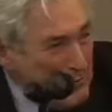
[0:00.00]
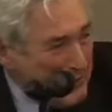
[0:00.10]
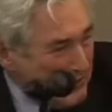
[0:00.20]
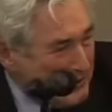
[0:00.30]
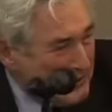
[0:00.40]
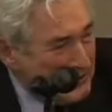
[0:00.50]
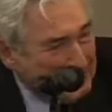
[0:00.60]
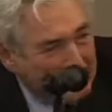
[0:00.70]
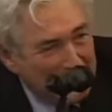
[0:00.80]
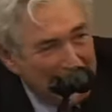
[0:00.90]
points
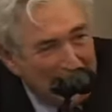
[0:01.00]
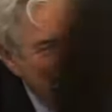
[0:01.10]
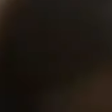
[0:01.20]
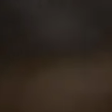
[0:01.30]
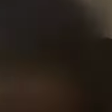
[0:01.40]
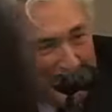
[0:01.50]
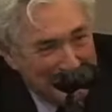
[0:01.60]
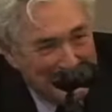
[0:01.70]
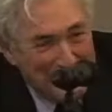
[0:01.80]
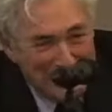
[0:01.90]
and
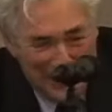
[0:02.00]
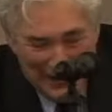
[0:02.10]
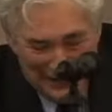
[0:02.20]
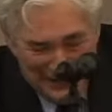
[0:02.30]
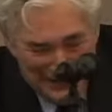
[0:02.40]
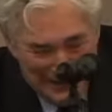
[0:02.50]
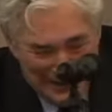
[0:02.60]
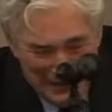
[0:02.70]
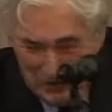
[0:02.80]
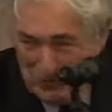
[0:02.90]
then sit down and
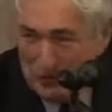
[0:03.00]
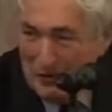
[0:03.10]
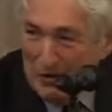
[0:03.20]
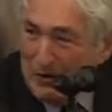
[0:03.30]
let you all go